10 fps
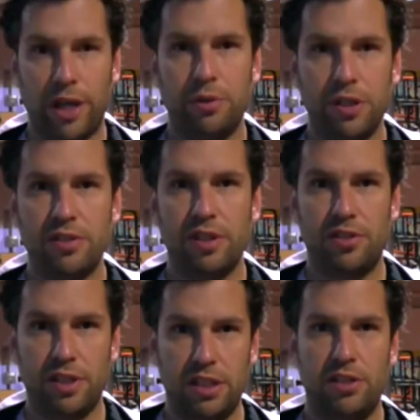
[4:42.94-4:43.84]
that reason,
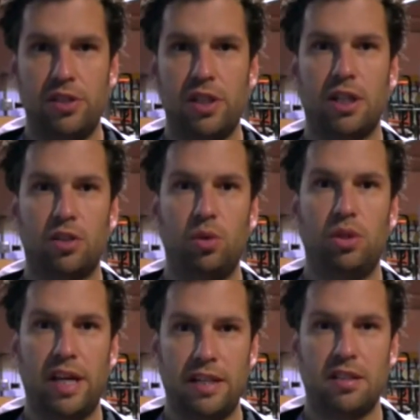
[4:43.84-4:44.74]
it's easier
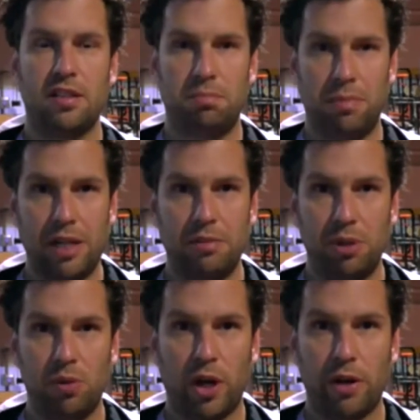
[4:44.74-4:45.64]
to test
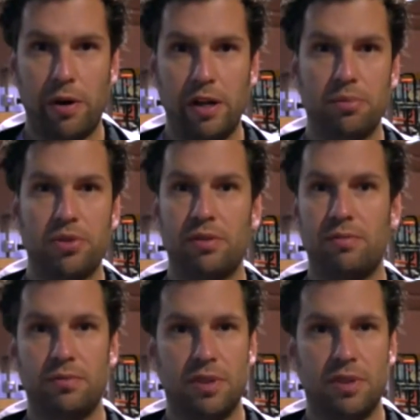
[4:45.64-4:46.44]
multiple 1 RMs,